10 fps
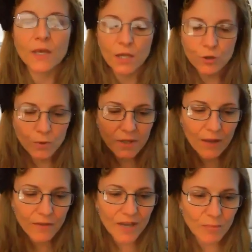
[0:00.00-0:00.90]
and you
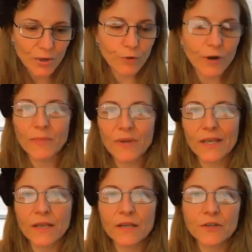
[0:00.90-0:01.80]
allow that
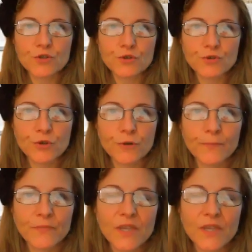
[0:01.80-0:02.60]
programming in as true.